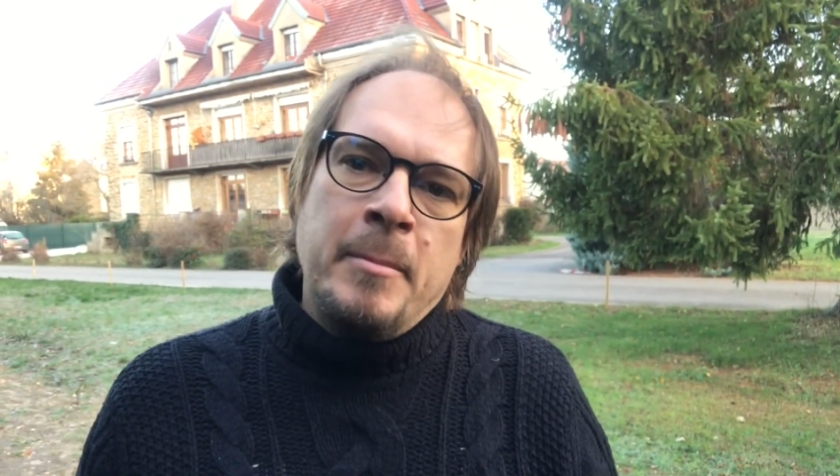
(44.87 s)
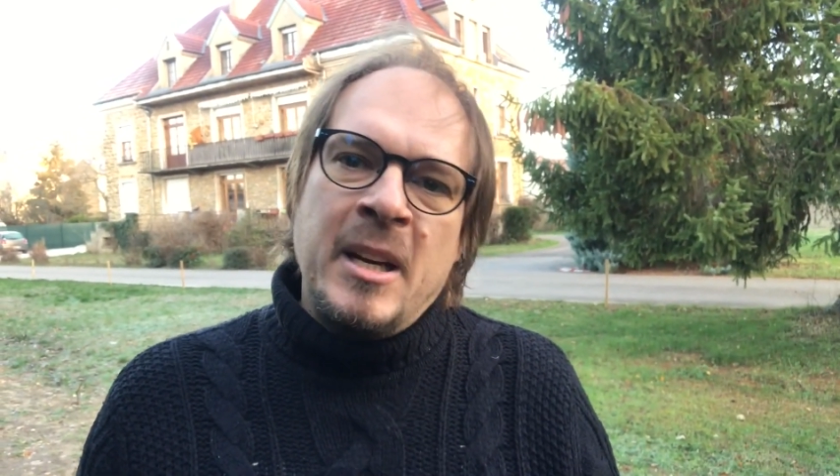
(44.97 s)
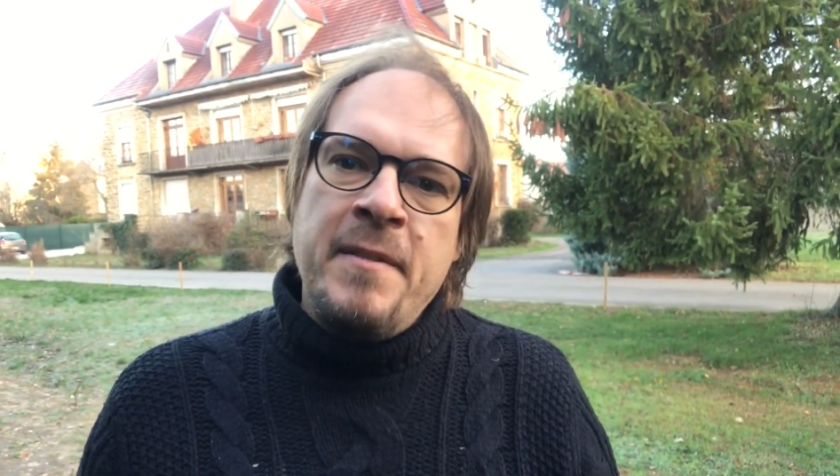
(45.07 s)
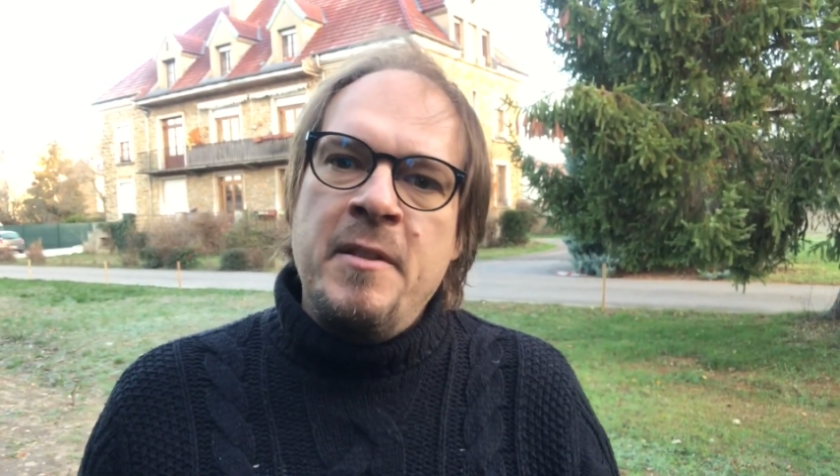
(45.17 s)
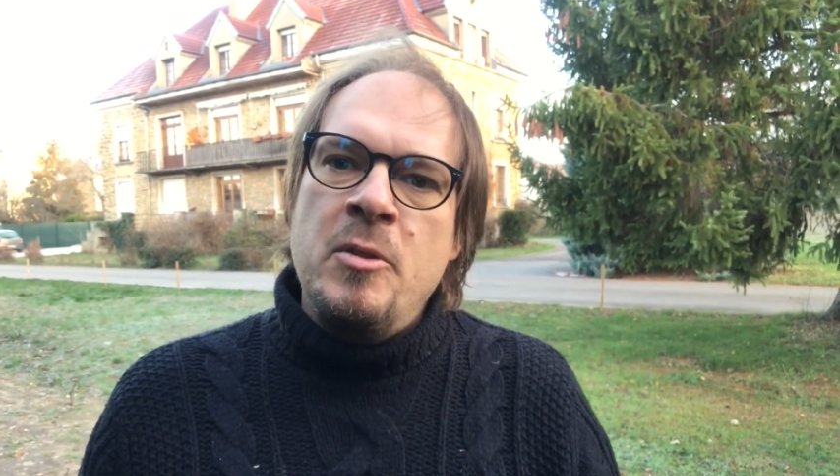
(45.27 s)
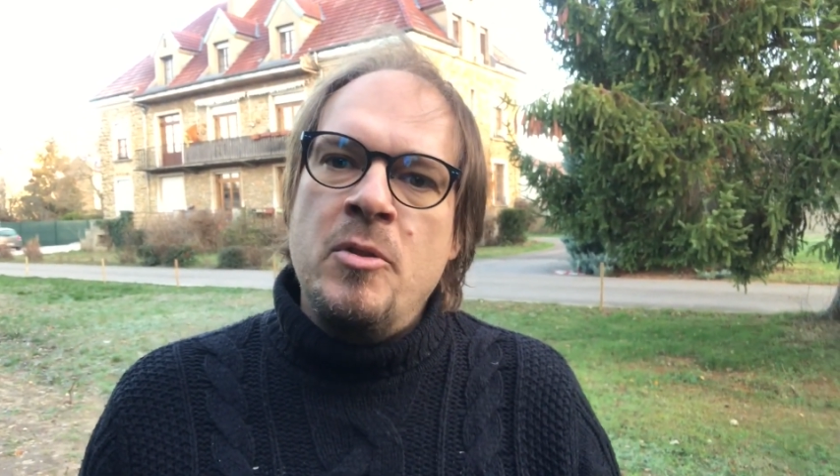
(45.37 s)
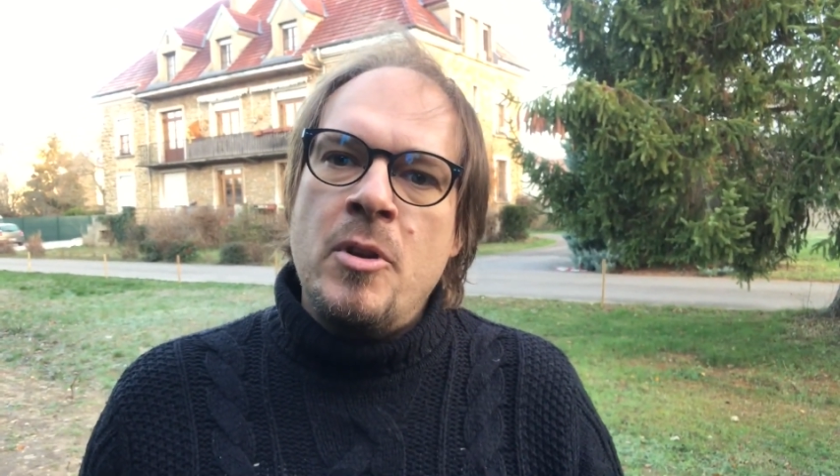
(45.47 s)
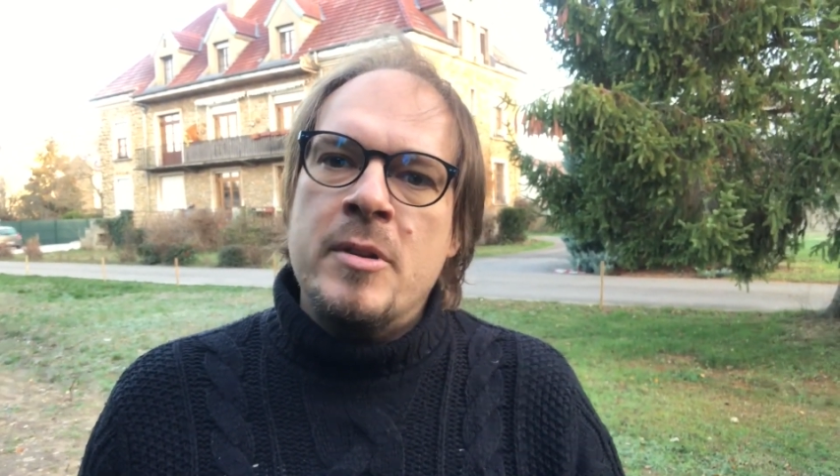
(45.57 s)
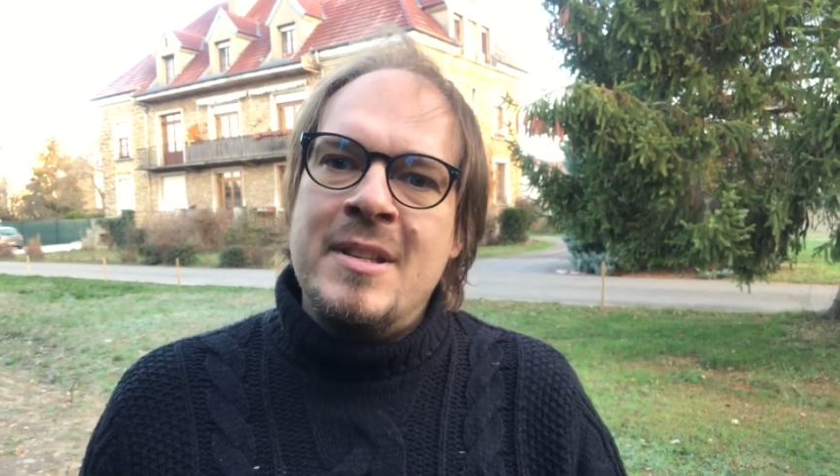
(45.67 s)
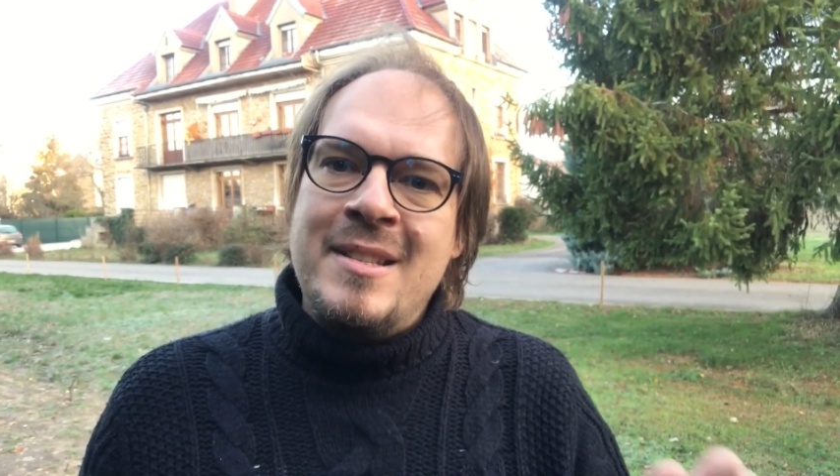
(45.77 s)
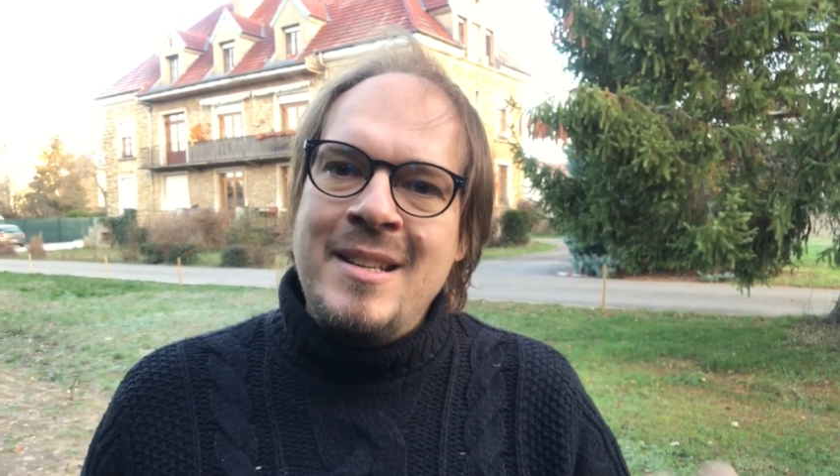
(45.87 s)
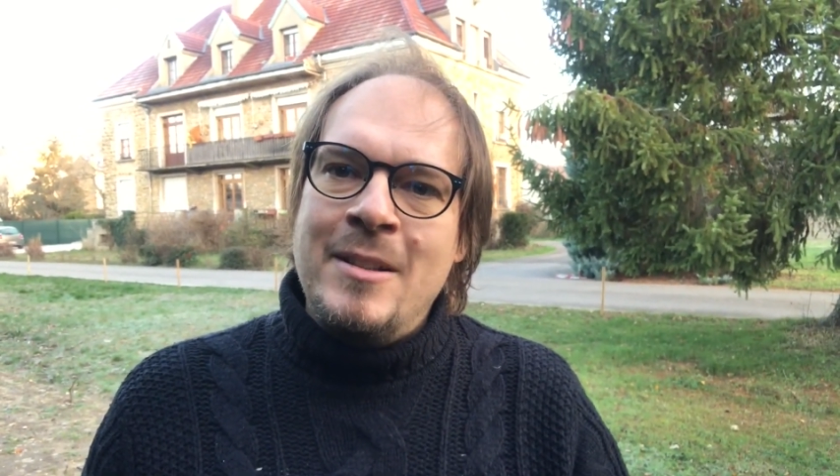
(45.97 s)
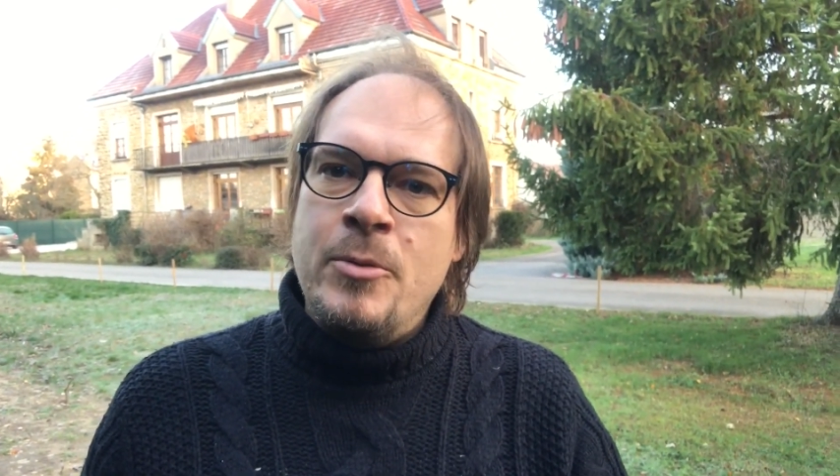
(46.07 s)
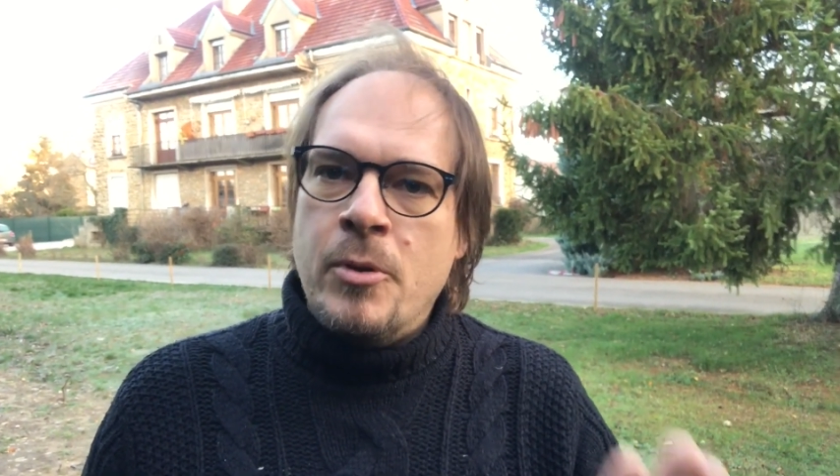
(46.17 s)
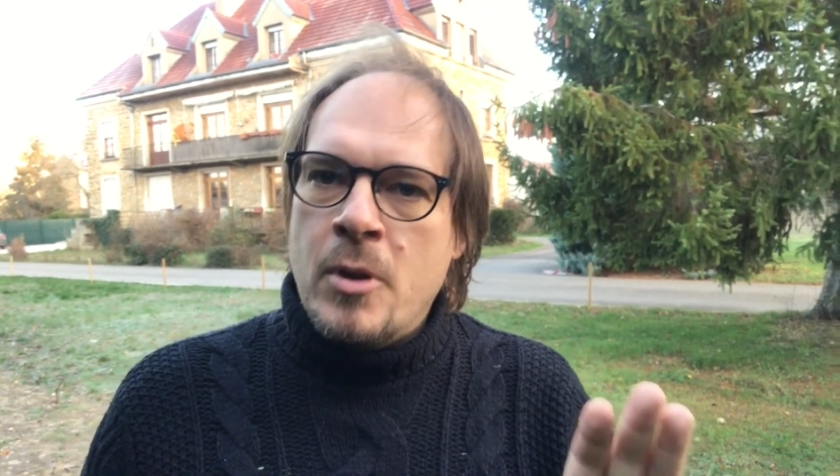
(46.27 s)
but if you do not
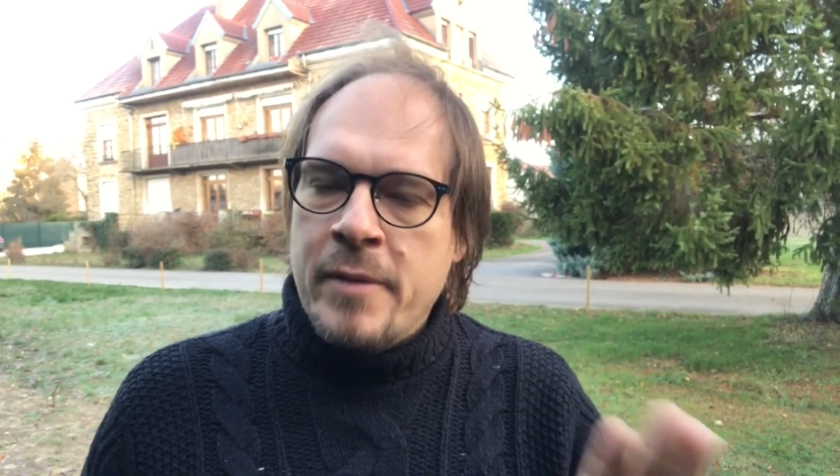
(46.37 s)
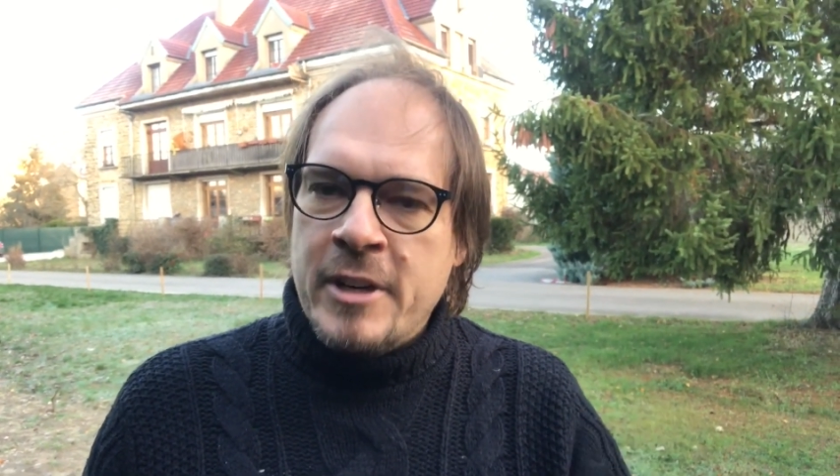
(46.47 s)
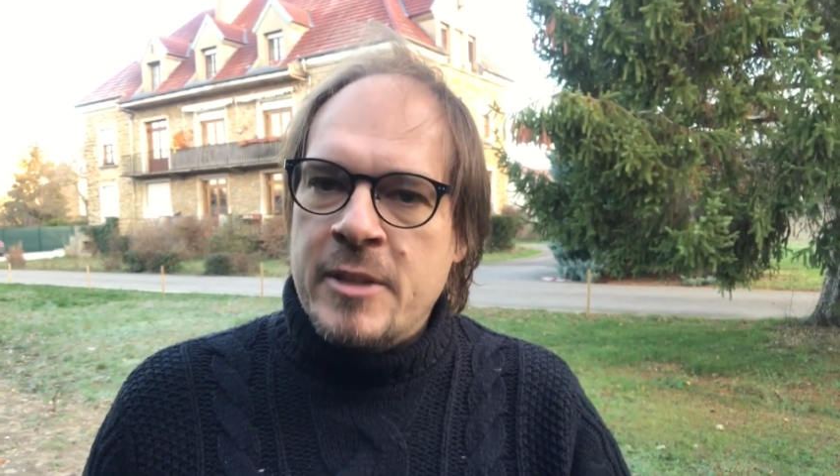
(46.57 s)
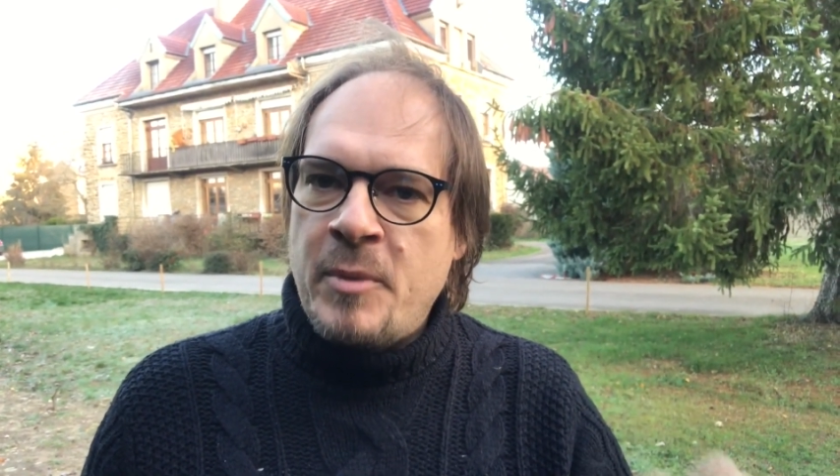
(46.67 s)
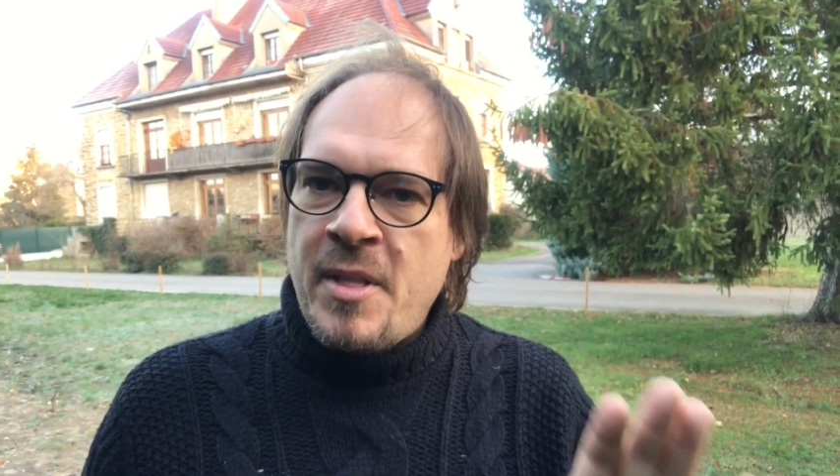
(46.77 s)
seal your covenant